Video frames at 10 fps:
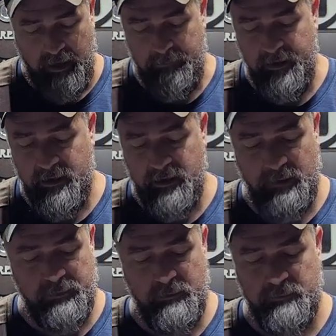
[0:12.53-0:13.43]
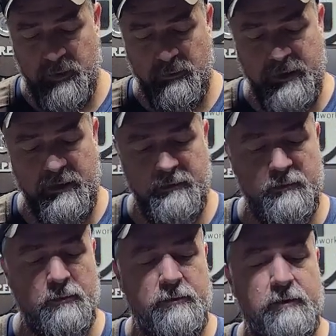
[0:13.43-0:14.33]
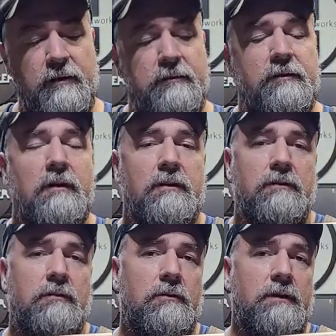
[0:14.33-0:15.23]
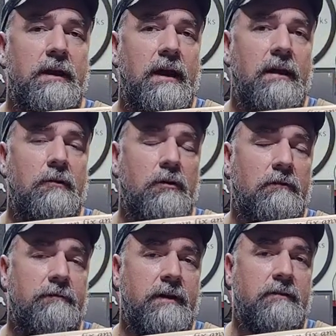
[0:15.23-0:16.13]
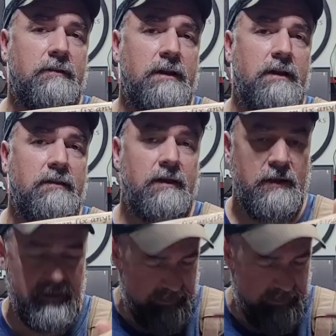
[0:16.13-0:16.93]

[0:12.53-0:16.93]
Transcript: I made a couple of them already. This one says, "To a dad who can fix anything."